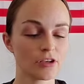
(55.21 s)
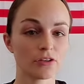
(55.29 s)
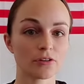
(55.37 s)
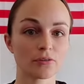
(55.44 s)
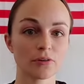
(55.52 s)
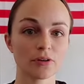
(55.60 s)

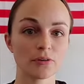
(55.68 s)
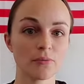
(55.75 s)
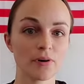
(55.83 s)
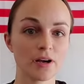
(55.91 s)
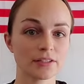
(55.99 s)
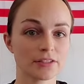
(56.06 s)
You're going to
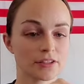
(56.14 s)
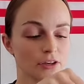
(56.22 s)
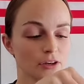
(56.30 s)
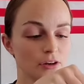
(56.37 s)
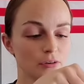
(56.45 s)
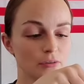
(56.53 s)
want to
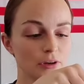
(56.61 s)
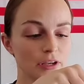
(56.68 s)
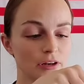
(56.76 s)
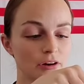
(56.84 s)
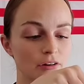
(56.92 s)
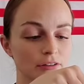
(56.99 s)
go
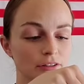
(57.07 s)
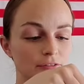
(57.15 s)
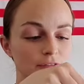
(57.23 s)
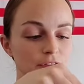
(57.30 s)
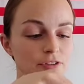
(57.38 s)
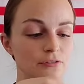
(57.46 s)
in all
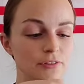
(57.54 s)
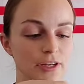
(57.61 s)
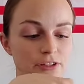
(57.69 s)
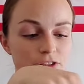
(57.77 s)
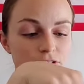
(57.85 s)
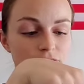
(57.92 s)
different
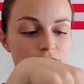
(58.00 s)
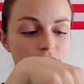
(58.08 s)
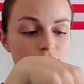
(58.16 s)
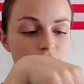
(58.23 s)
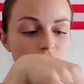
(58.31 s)
directions,